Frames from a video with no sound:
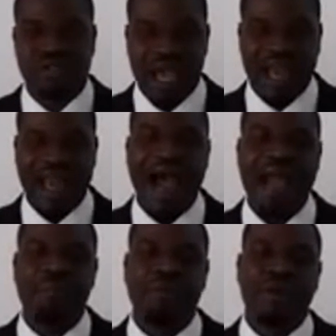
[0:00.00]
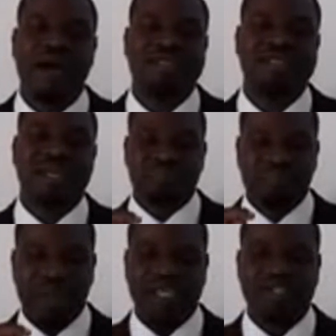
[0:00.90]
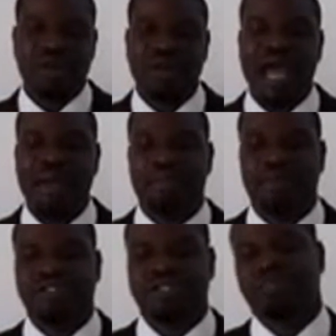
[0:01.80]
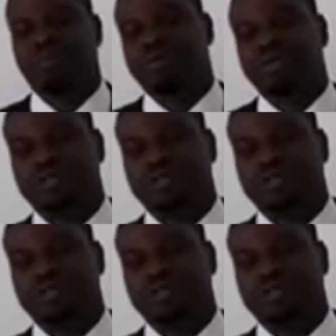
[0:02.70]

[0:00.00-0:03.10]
and high morals based on high principles.